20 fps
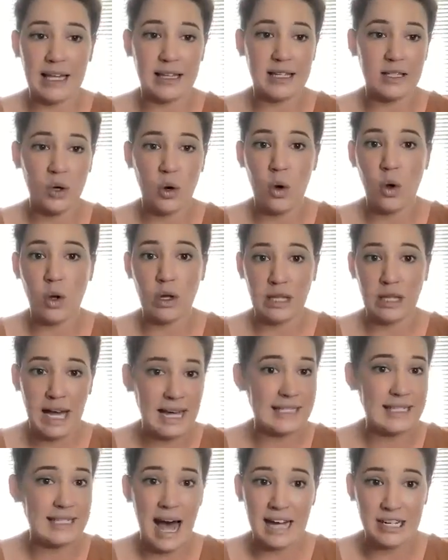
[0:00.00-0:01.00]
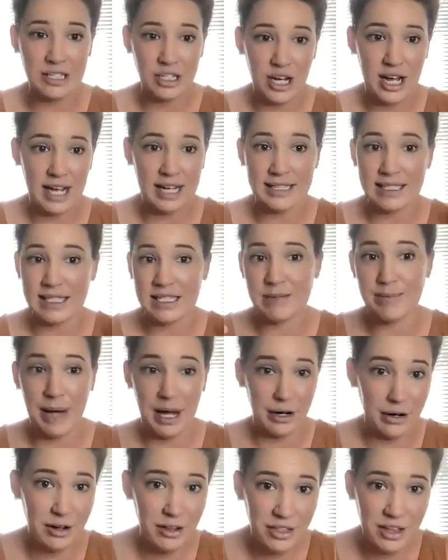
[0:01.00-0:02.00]
this whole less hashtags is
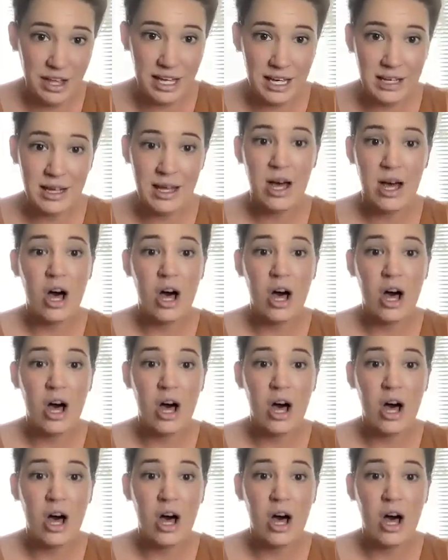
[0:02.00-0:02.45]
better thing.